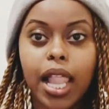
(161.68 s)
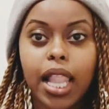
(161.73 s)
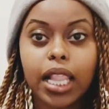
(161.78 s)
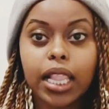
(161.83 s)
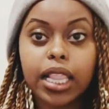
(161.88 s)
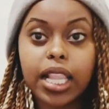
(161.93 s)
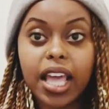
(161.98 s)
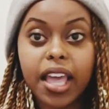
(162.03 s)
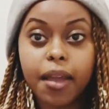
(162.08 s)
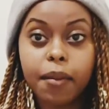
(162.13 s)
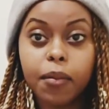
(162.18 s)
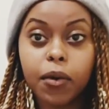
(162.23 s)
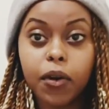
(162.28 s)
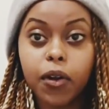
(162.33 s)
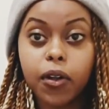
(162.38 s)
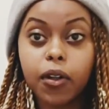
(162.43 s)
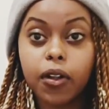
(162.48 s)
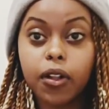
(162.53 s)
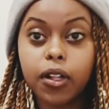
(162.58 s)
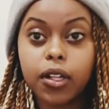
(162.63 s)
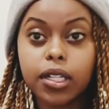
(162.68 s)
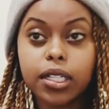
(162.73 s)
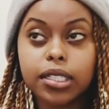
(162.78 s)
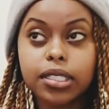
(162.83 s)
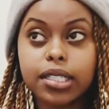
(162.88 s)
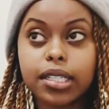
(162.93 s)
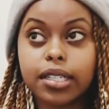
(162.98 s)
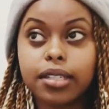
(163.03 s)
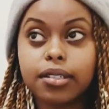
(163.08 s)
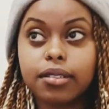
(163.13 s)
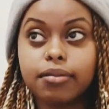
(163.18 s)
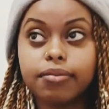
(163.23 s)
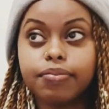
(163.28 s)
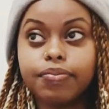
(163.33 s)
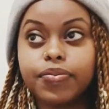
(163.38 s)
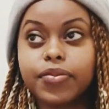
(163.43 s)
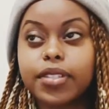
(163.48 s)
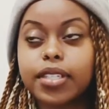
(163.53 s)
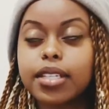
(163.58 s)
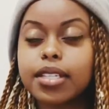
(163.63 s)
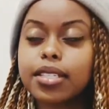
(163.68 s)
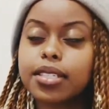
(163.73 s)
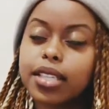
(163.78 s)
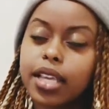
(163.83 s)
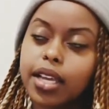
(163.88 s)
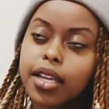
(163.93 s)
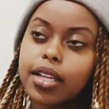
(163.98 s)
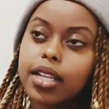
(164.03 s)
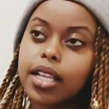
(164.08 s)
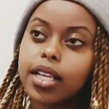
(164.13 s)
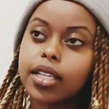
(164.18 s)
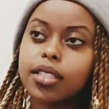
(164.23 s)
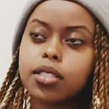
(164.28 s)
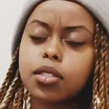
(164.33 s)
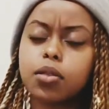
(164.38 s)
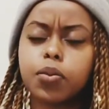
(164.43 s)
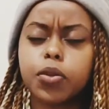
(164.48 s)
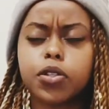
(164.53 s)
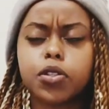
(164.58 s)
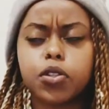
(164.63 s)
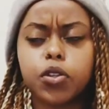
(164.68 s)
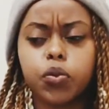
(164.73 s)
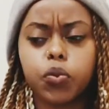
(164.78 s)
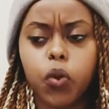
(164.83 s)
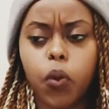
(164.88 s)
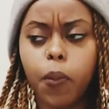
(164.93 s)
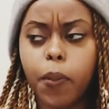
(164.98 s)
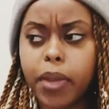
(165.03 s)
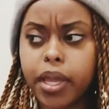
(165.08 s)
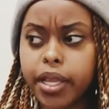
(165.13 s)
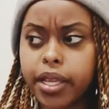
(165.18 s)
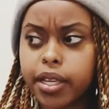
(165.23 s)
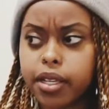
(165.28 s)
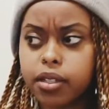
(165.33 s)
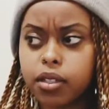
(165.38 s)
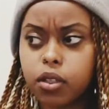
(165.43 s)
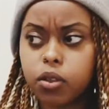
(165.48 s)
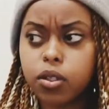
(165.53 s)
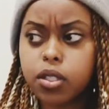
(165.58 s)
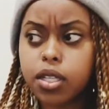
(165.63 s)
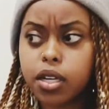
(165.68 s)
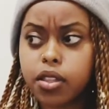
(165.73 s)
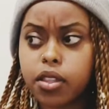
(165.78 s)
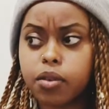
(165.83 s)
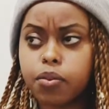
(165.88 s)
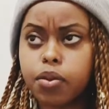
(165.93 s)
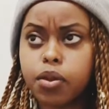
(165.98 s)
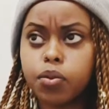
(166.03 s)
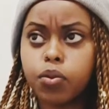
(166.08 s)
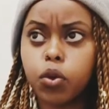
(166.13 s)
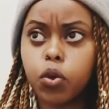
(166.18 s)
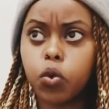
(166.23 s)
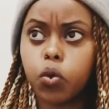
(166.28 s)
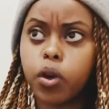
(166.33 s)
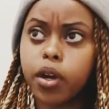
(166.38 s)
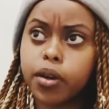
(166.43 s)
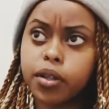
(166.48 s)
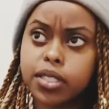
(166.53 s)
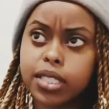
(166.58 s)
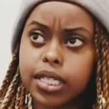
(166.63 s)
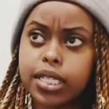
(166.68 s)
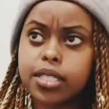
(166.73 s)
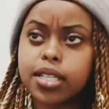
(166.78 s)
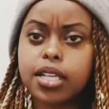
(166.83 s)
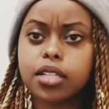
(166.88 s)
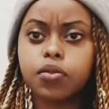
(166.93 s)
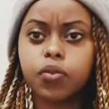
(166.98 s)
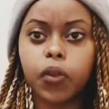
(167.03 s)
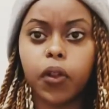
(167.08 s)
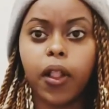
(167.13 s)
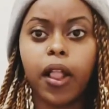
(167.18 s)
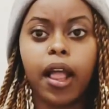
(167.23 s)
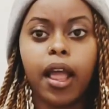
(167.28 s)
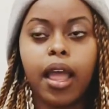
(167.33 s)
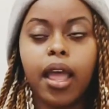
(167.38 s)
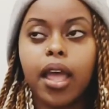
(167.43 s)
labeled and said this person won't make it, those are the people who are successful.